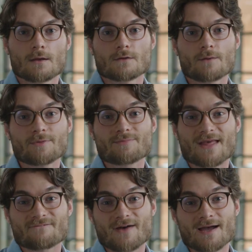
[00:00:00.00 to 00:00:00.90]
Sometimes
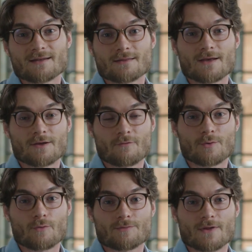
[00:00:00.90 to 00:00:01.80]
I find that
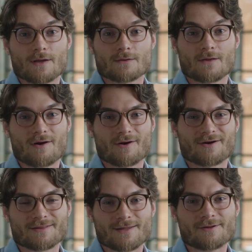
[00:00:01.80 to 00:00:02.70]
government websites are
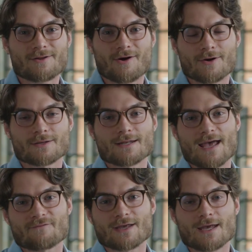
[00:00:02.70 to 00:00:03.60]
a little hard to
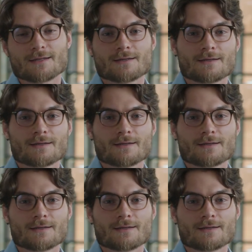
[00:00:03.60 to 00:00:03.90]
navigate,